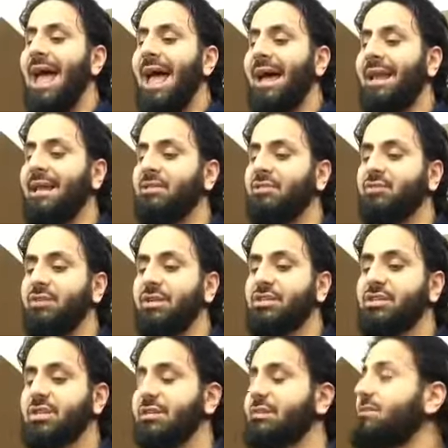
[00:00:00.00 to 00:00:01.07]
and has
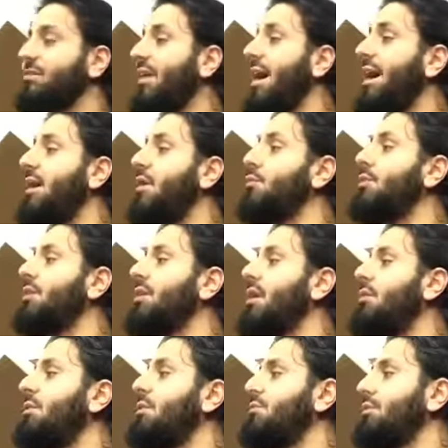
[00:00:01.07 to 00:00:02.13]
reached us via
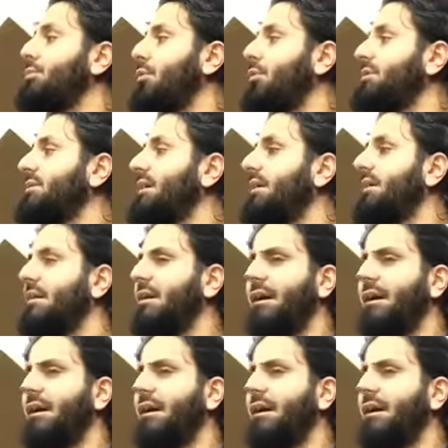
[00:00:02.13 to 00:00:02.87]
recurrent reporting.